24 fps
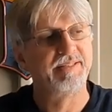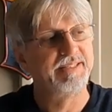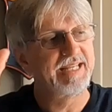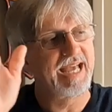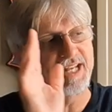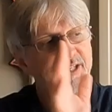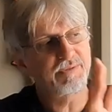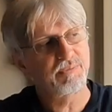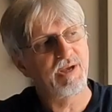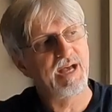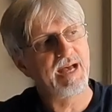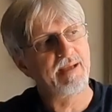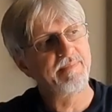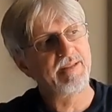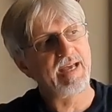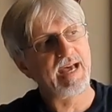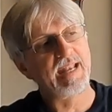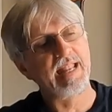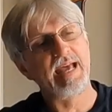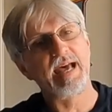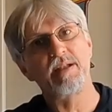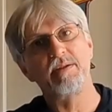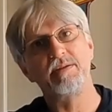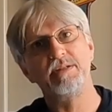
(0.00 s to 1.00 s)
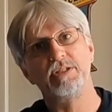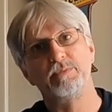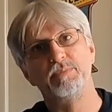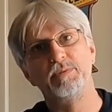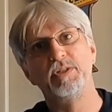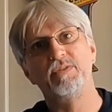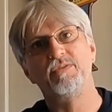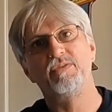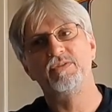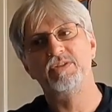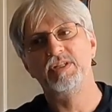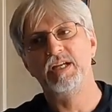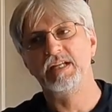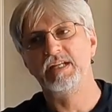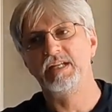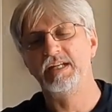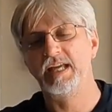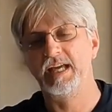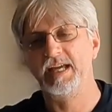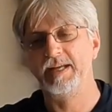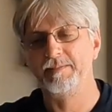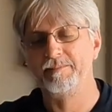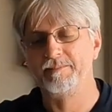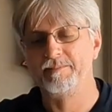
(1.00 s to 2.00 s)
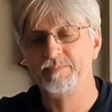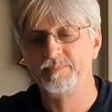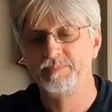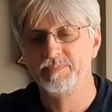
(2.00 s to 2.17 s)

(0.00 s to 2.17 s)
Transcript: That's why I'm not out on this beautiful day today.